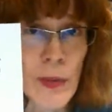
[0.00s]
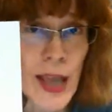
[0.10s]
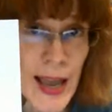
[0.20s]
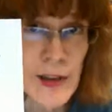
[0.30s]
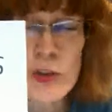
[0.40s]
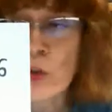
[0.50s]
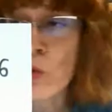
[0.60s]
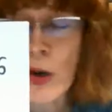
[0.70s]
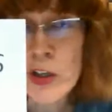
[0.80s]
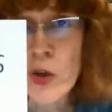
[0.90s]
ask you
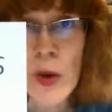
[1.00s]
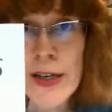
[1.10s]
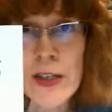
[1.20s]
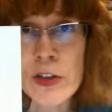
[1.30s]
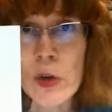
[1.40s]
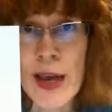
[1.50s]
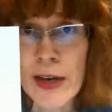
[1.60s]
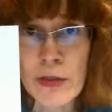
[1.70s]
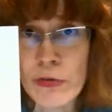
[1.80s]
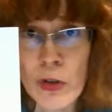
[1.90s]
what two ideas you
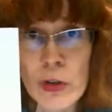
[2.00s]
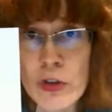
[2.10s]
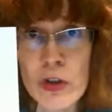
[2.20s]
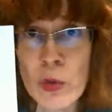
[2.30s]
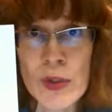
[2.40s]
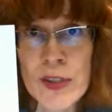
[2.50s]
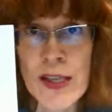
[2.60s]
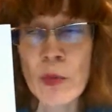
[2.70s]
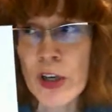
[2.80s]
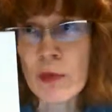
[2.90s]
added first, you would say,
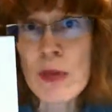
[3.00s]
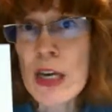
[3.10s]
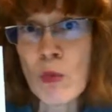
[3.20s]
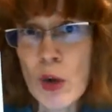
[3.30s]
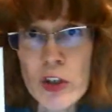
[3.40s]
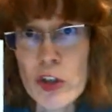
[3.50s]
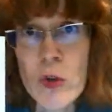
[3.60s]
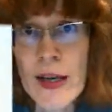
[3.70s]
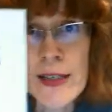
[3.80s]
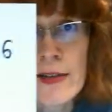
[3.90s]
what do you mean, what two
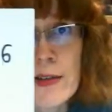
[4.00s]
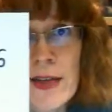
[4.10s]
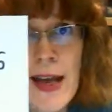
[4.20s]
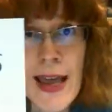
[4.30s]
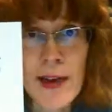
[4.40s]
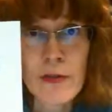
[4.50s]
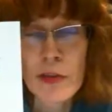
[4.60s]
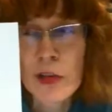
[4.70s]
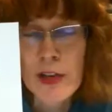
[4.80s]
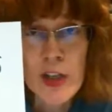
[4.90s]
ideas did I add
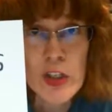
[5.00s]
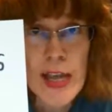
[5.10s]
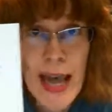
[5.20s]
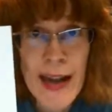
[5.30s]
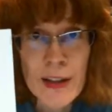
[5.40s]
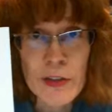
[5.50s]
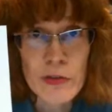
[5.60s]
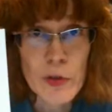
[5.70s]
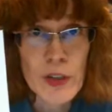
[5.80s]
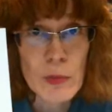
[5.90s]
first? I just added the
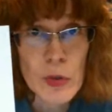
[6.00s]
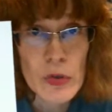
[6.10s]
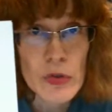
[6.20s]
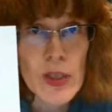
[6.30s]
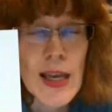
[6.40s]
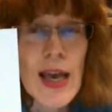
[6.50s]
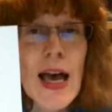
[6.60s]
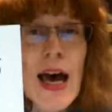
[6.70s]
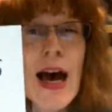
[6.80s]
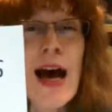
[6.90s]
four numbers.
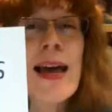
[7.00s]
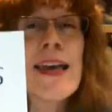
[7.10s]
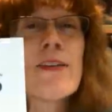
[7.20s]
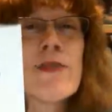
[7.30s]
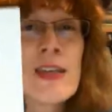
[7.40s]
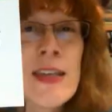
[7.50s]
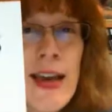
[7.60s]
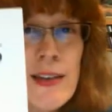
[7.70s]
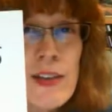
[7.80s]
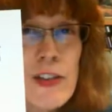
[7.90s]
I have
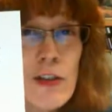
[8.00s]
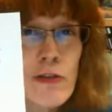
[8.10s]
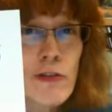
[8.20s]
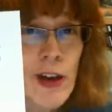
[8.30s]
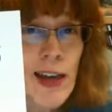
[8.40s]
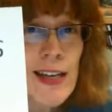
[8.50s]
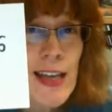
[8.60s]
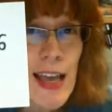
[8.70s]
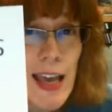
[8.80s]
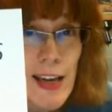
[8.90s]
yet to find
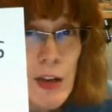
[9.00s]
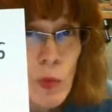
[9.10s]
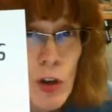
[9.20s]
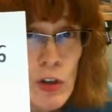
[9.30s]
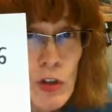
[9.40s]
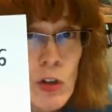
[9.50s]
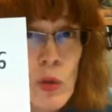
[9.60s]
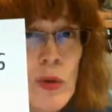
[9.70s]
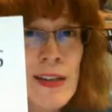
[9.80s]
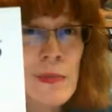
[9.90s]
anyone
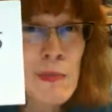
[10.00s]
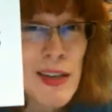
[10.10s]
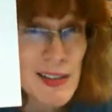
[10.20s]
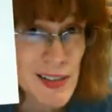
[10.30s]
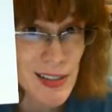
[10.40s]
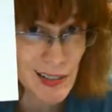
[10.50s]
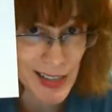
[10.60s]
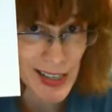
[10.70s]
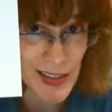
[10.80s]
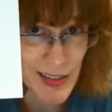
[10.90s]
who admits, at
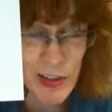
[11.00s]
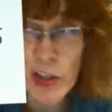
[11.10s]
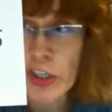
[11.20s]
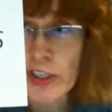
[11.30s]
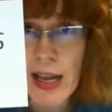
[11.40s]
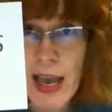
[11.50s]
least, to just